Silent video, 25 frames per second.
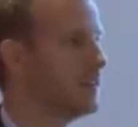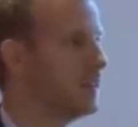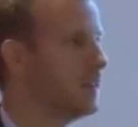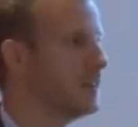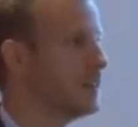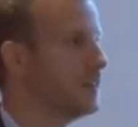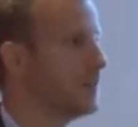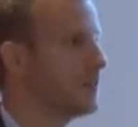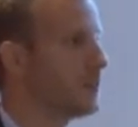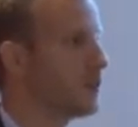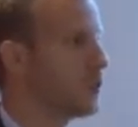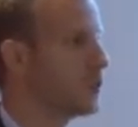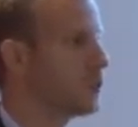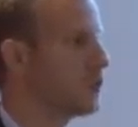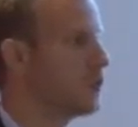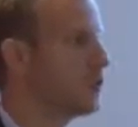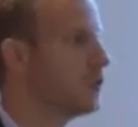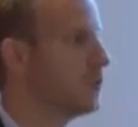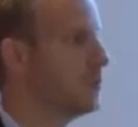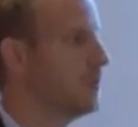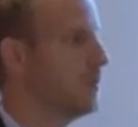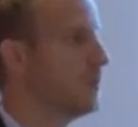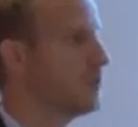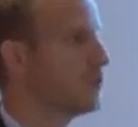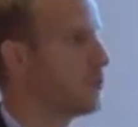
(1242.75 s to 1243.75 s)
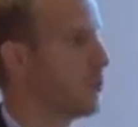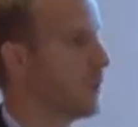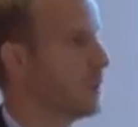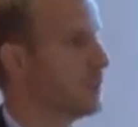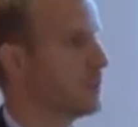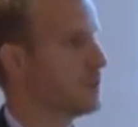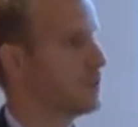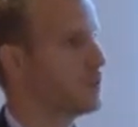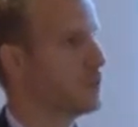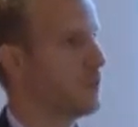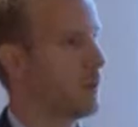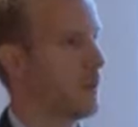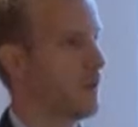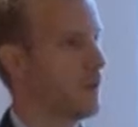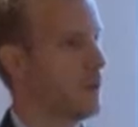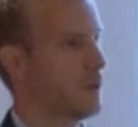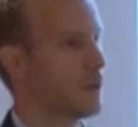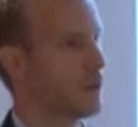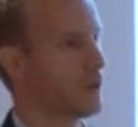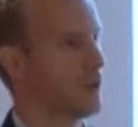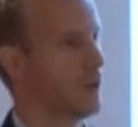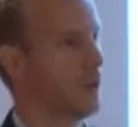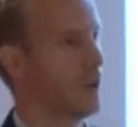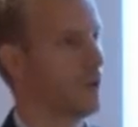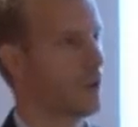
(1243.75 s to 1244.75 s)
it's important to be friends with
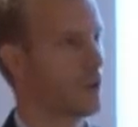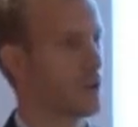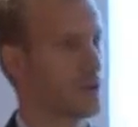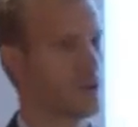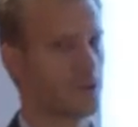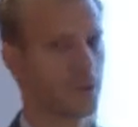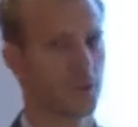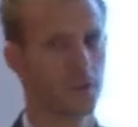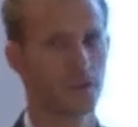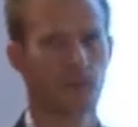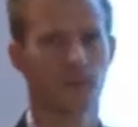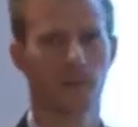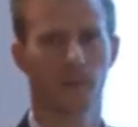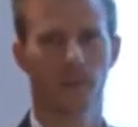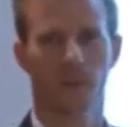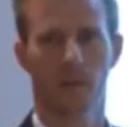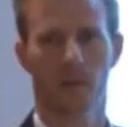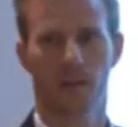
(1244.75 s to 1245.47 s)
your auditor,